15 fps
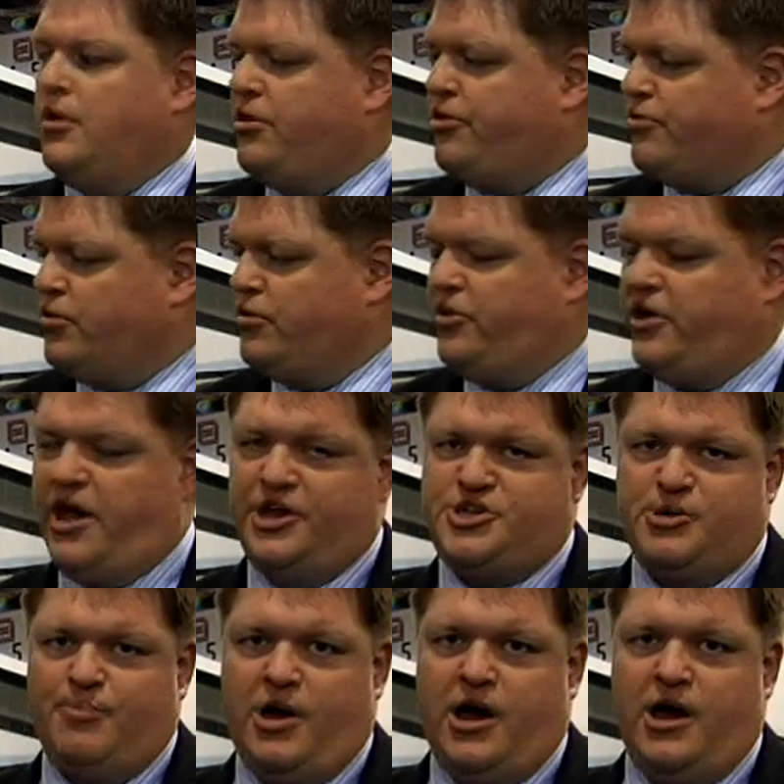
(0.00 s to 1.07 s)
through the
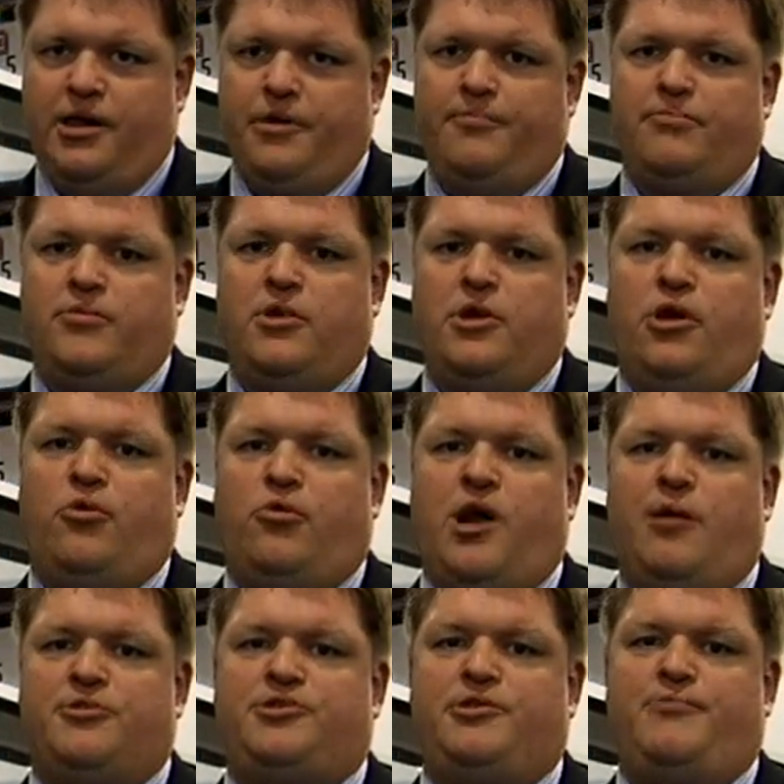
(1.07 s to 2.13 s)
H M I. We're
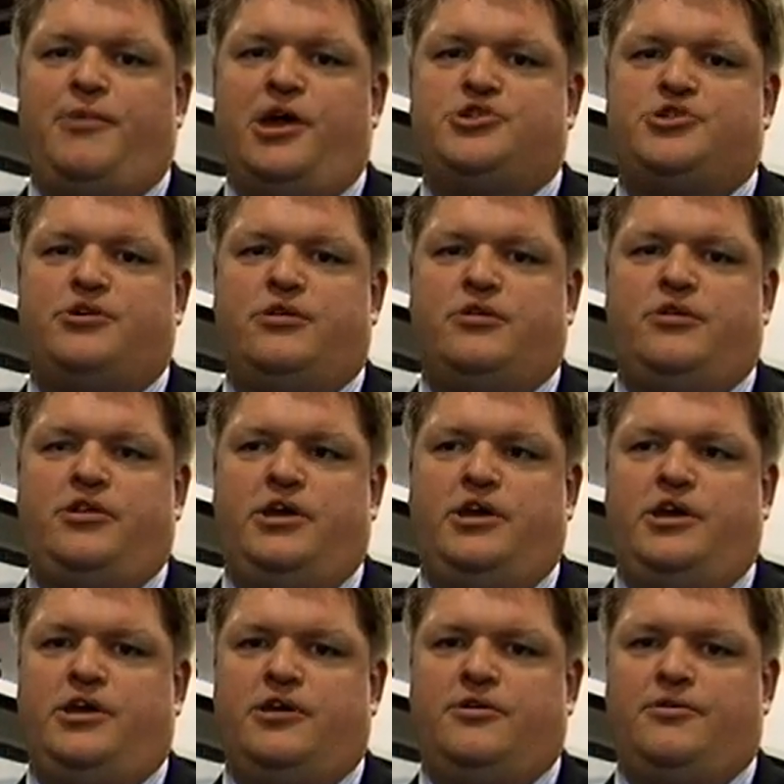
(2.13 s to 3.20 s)
able to measure
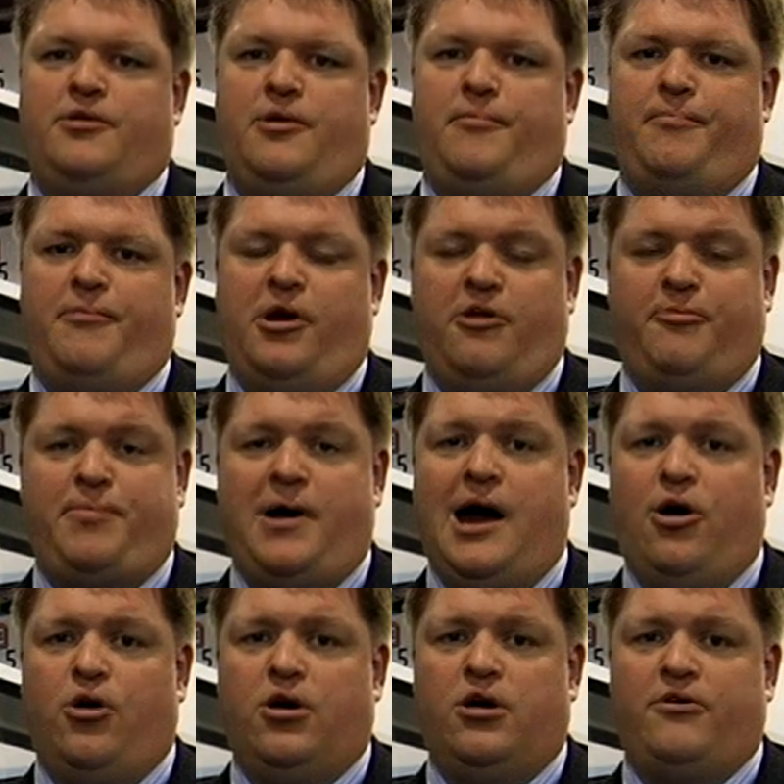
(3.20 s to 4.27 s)
the amount of
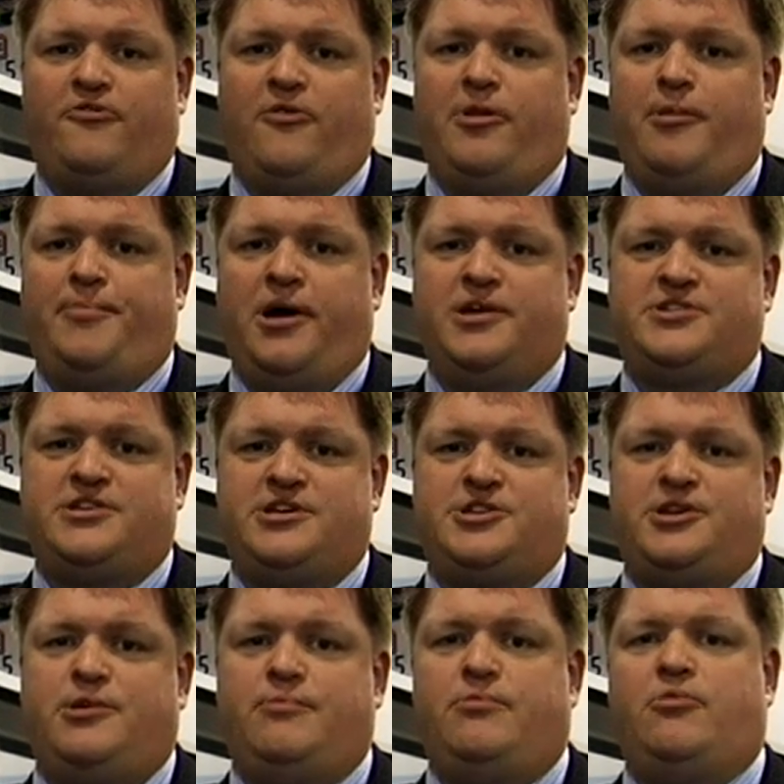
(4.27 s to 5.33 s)
power from the bus
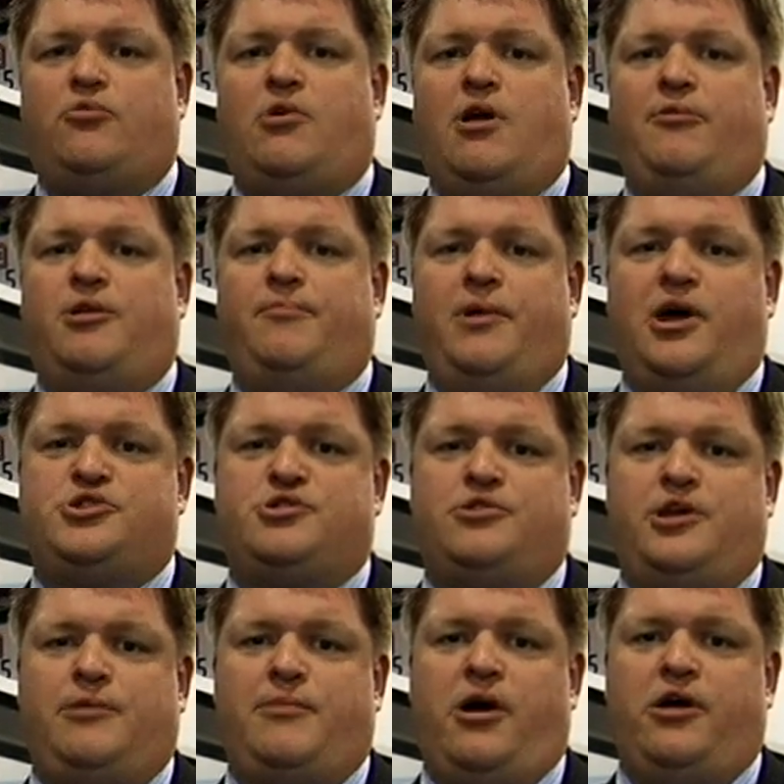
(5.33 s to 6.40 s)
system. We're able to measure
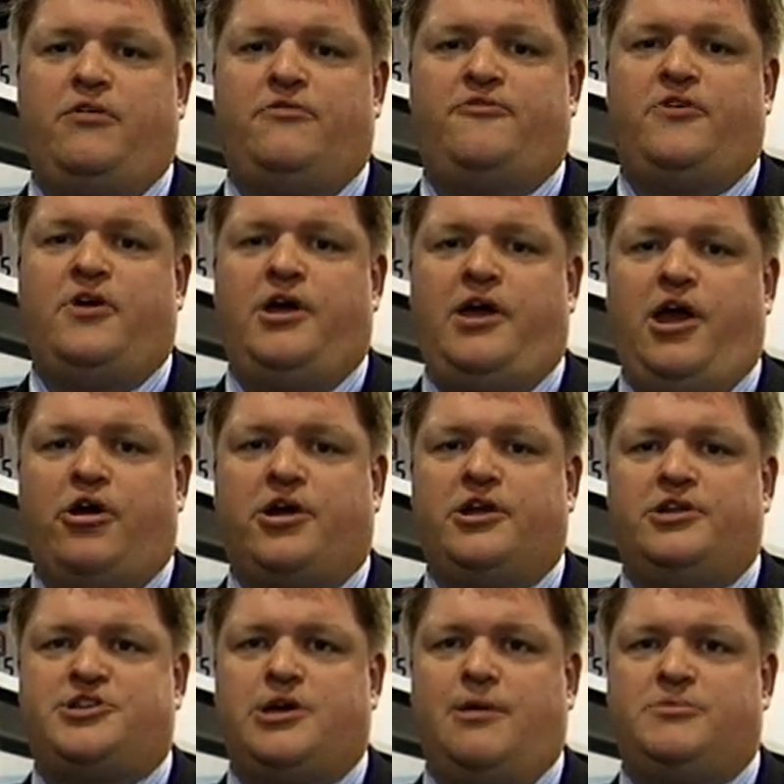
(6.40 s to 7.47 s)
the amount of air
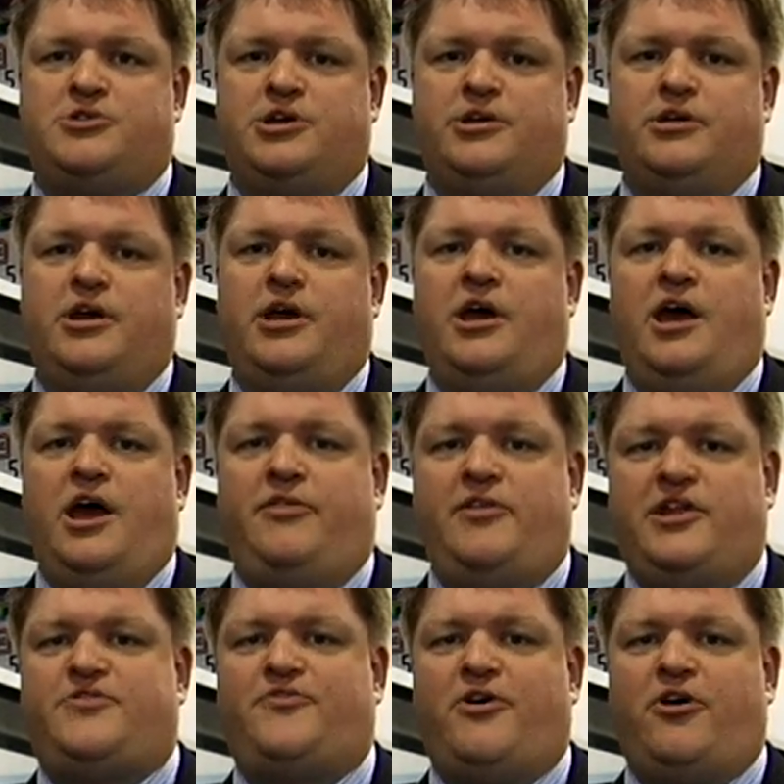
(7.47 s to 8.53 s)
consumption, and
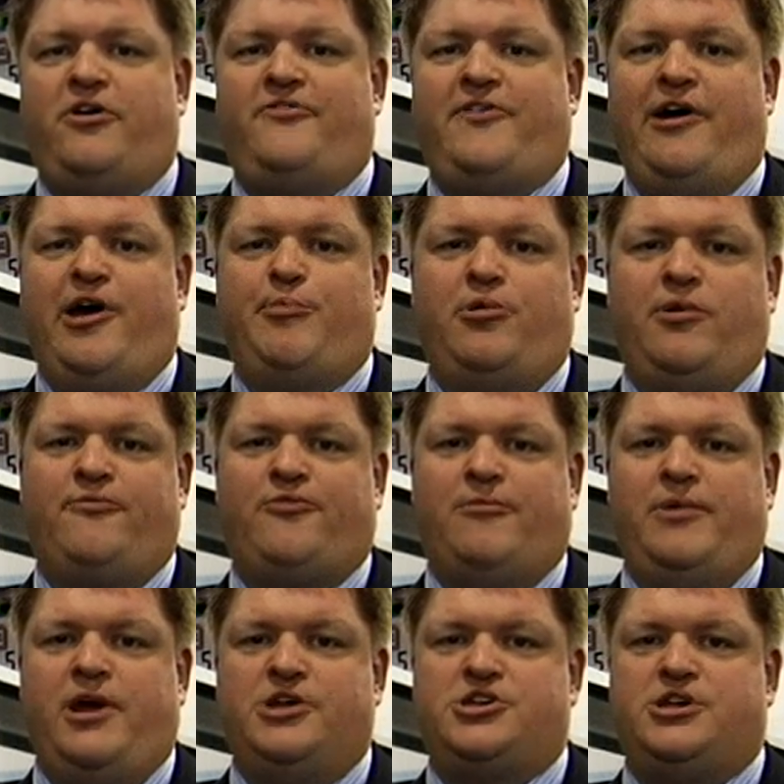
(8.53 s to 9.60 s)
that's very valuable
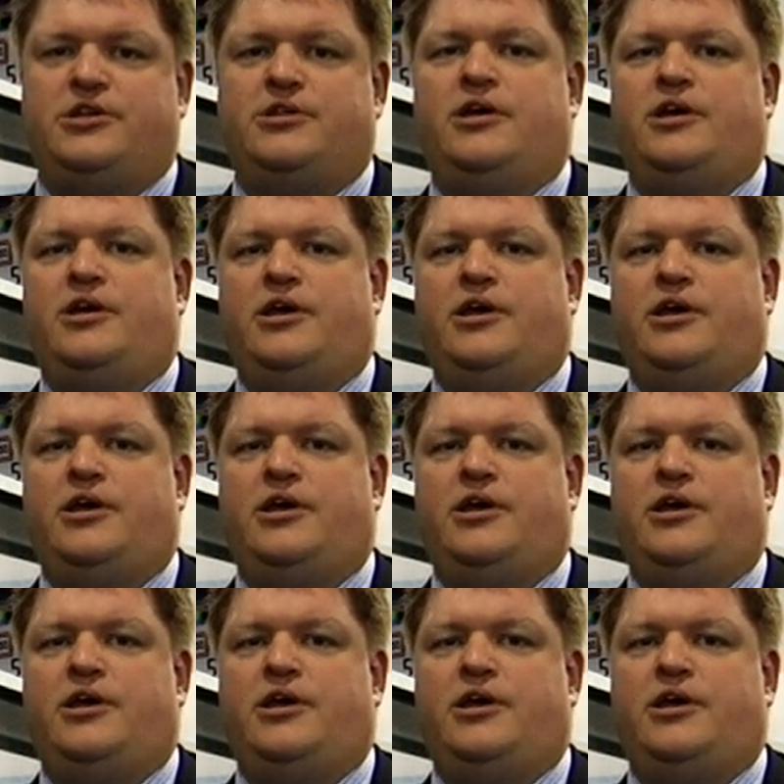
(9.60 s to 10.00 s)
information